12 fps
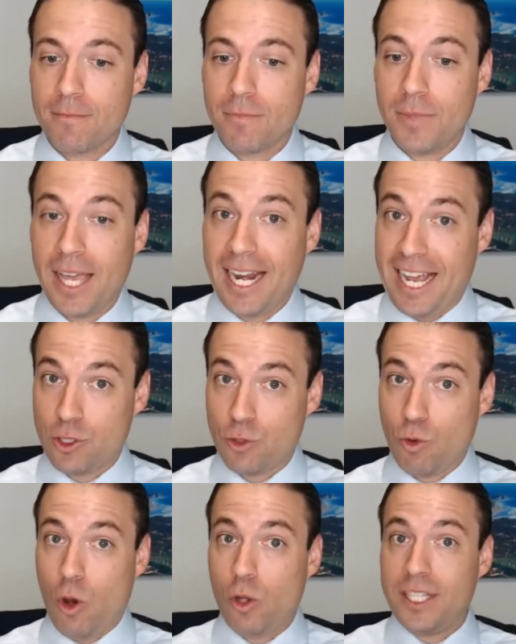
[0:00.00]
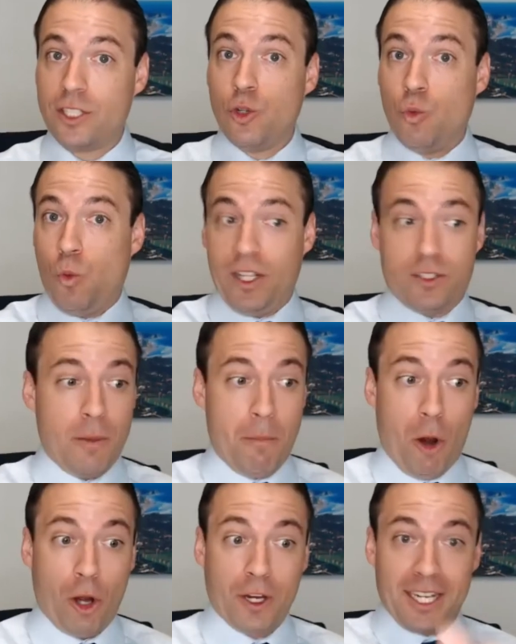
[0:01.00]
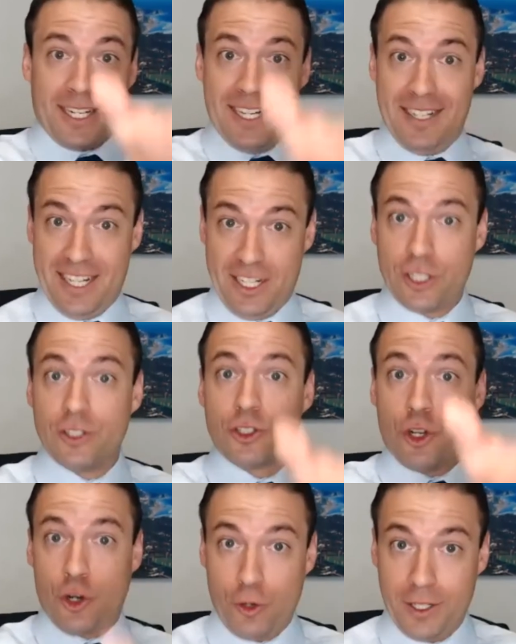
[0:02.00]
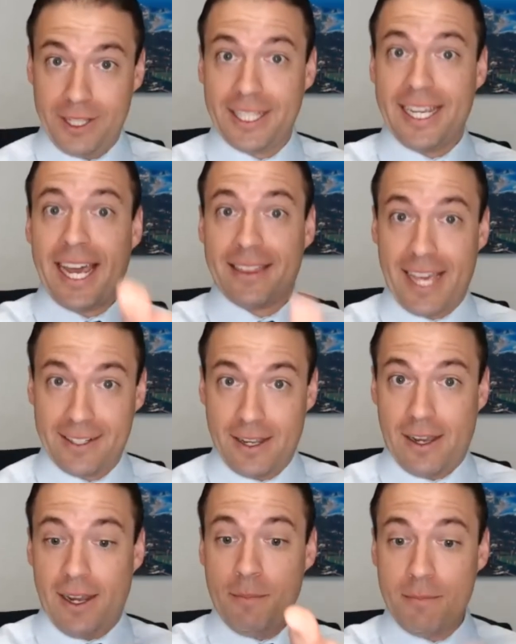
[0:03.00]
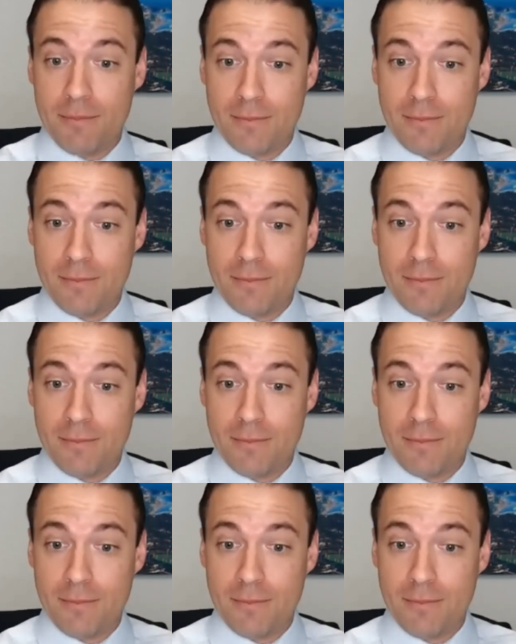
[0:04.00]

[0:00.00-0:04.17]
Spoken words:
That has a role into what's the market conditions currently at that time.